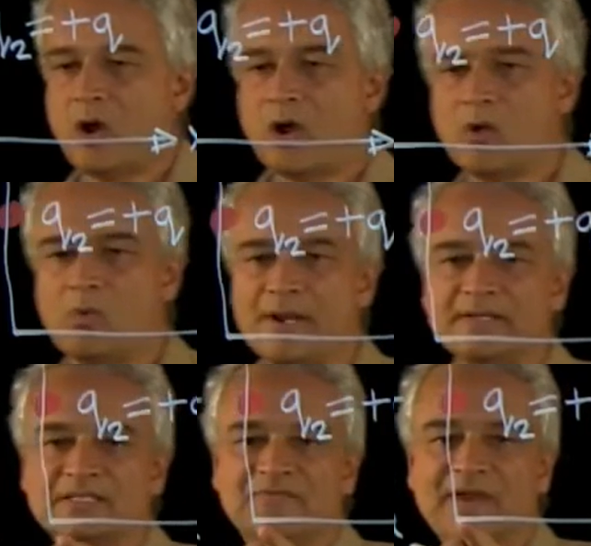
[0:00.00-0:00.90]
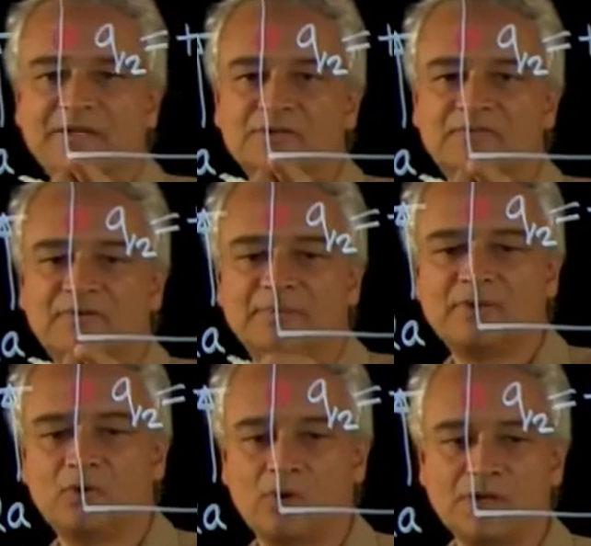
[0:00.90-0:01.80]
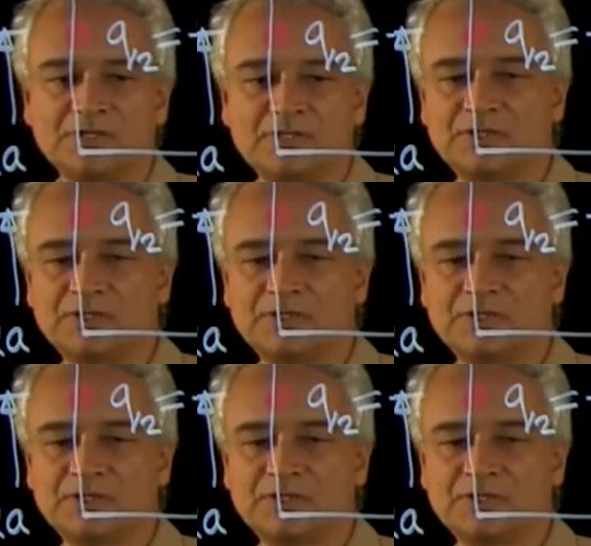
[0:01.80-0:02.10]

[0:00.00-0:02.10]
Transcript: R1 is the vector from the origin